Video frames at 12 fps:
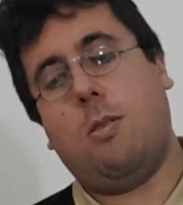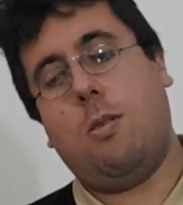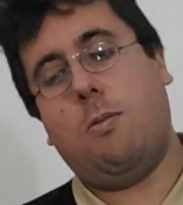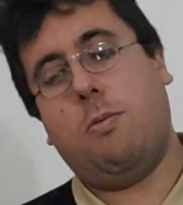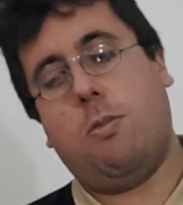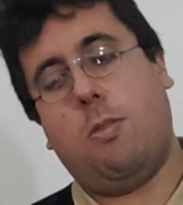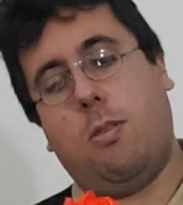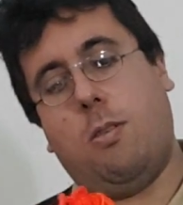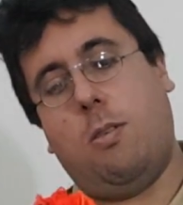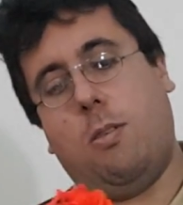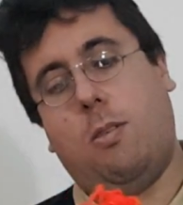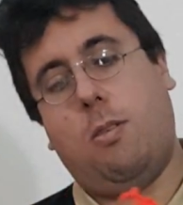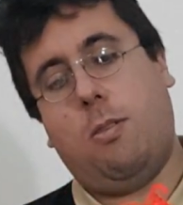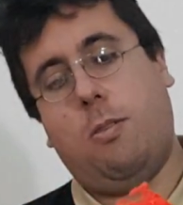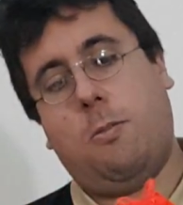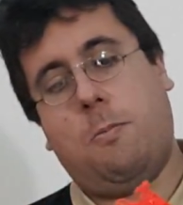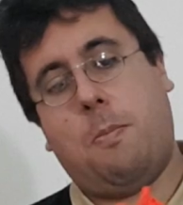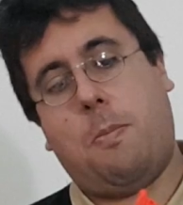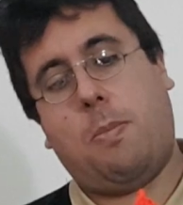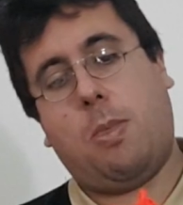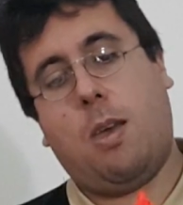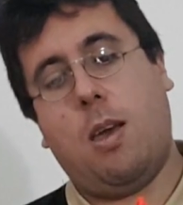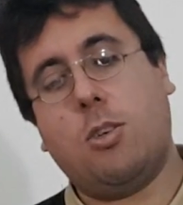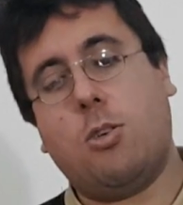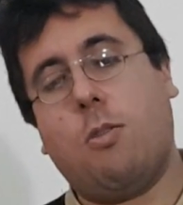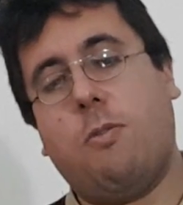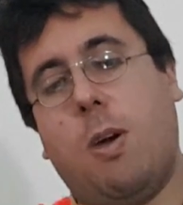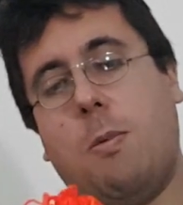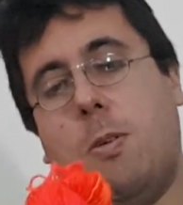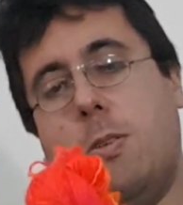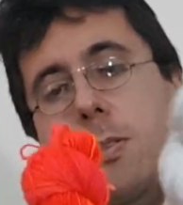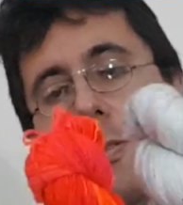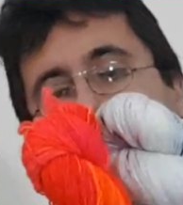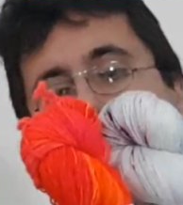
of hedgehook fibers,